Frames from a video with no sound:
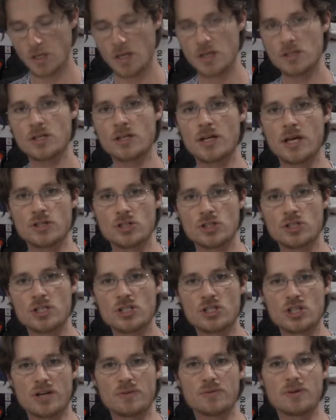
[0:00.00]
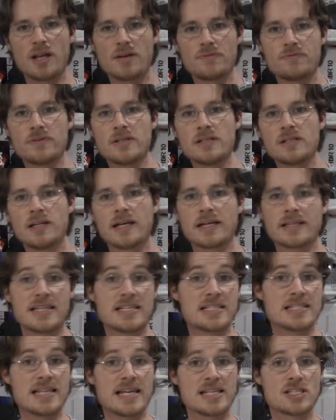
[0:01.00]
So yeah, just in general, I feel like
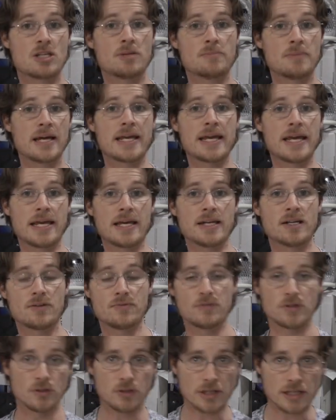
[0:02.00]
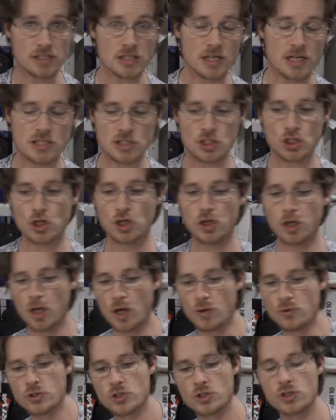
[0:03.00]
there's less on my hand. I feel it's
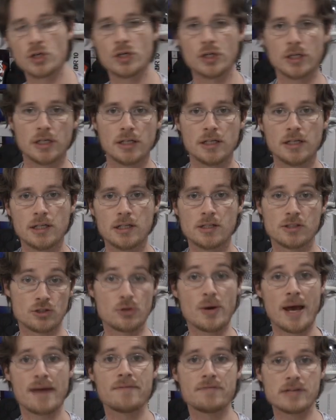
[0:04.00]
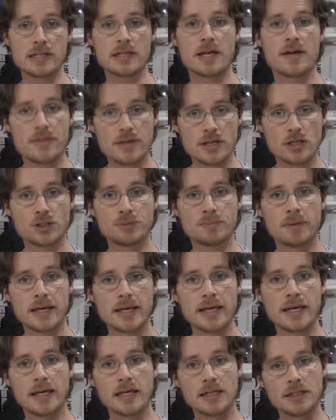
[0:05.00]
closer to having nothing on my
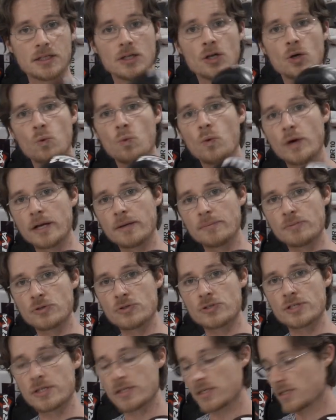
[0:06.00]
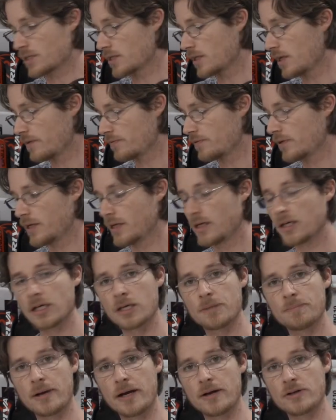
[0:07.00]
hand when I'm using this glove in
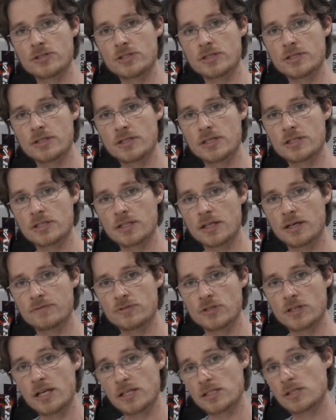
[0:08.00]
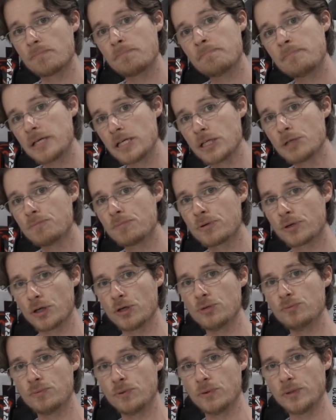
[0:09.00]
comparison to this glove. So that's a big
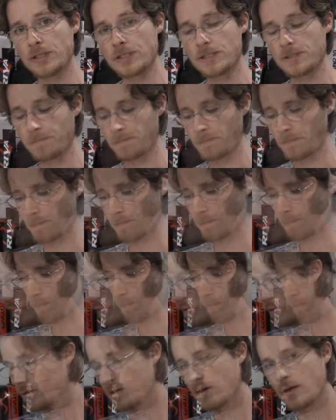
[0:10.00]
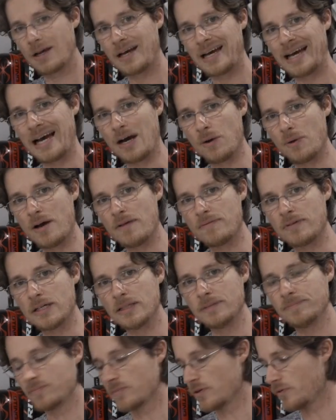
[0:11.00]
pro point.
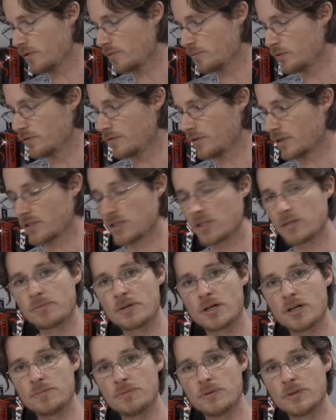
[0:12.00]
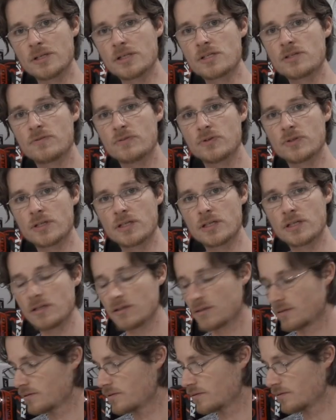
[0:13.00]
However, if we move on to the pro points for the
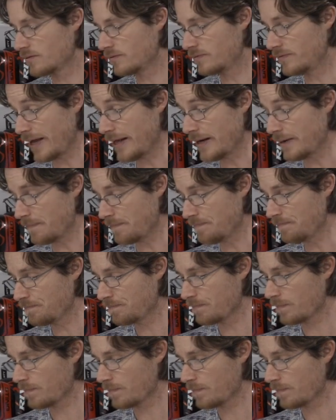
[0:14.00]
Venum,